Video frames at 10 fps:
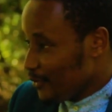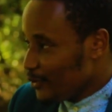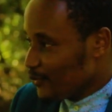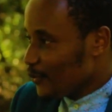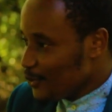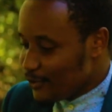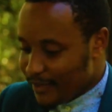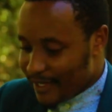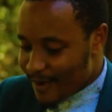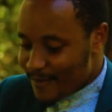Because for you to
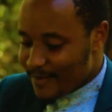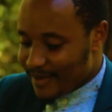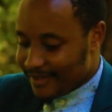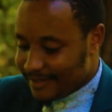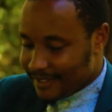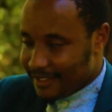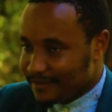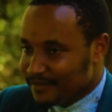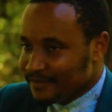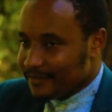become a
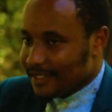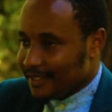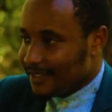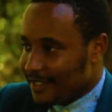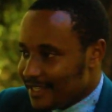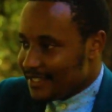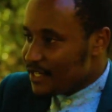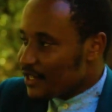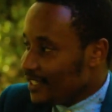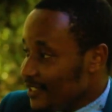
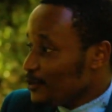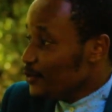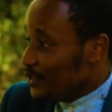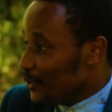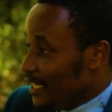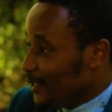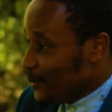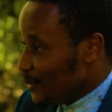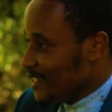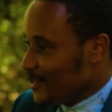generalist who is really
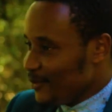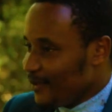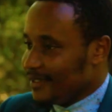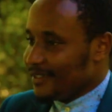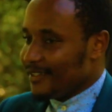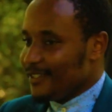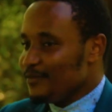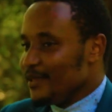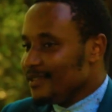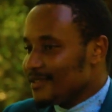good in a field,
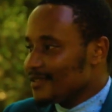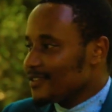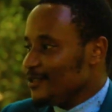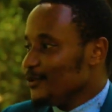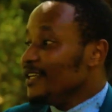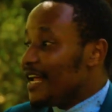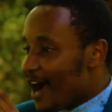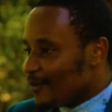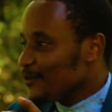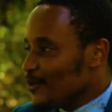it means you'll
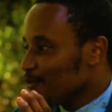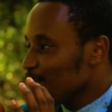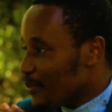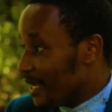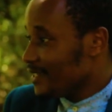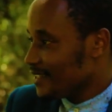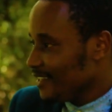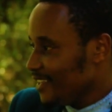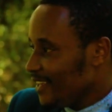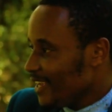have to have spent.
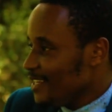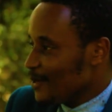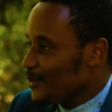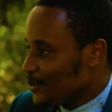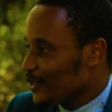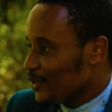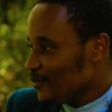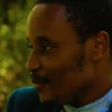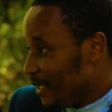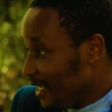And here we're talking
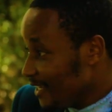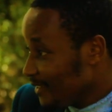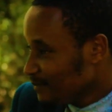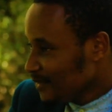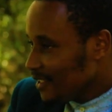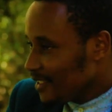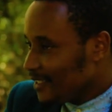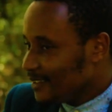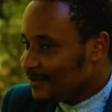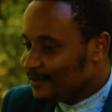of a beginner.
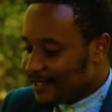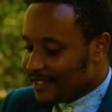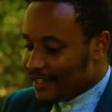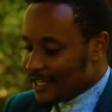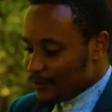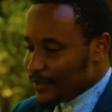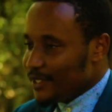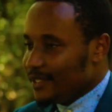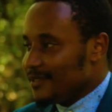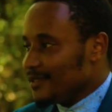A
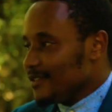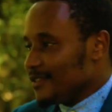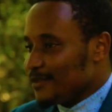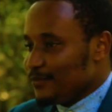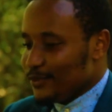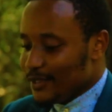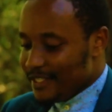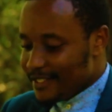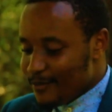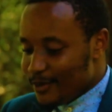specialist, it's
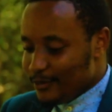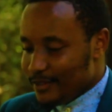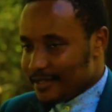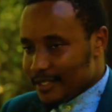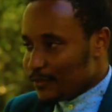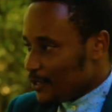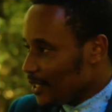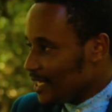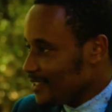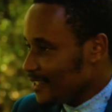purely someone who's
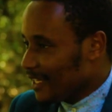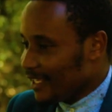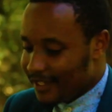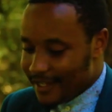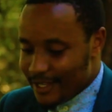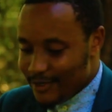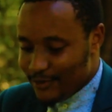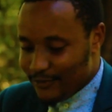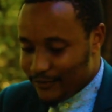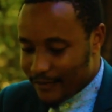specializing, like
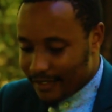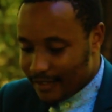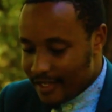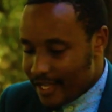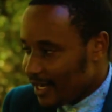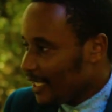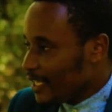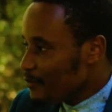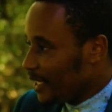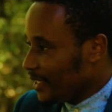
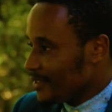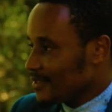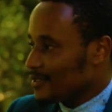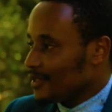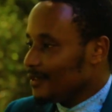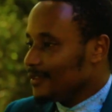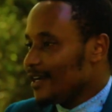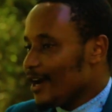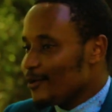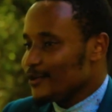like in my case,
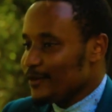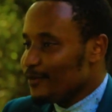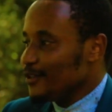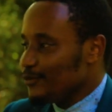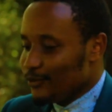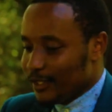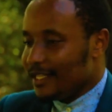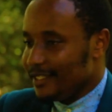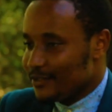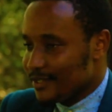how I was able to
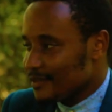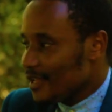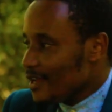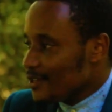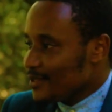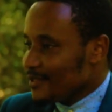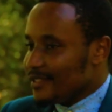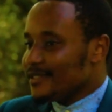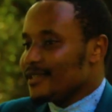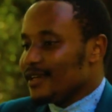quickly
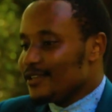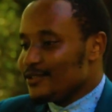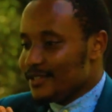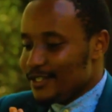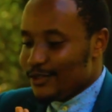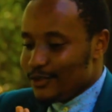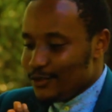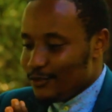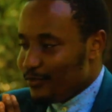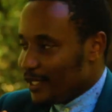transition
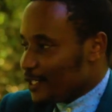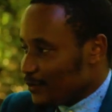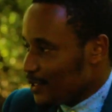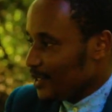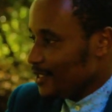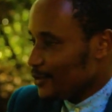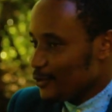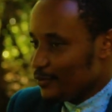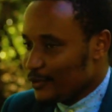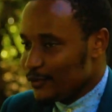to being a specialist
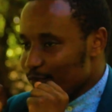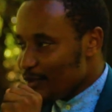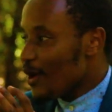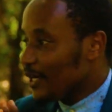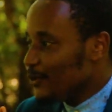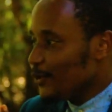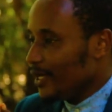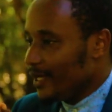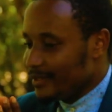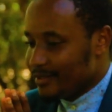was because from the word go
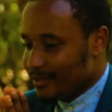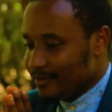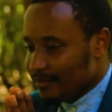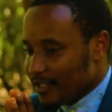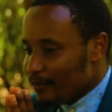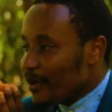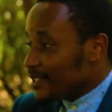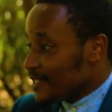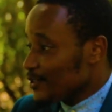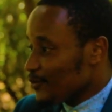ahead, my
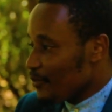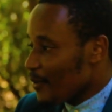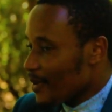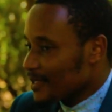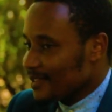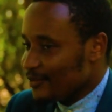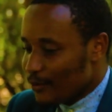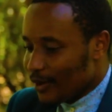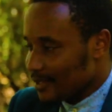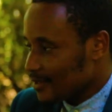sense of purpose and
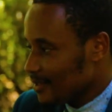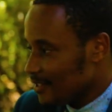focus.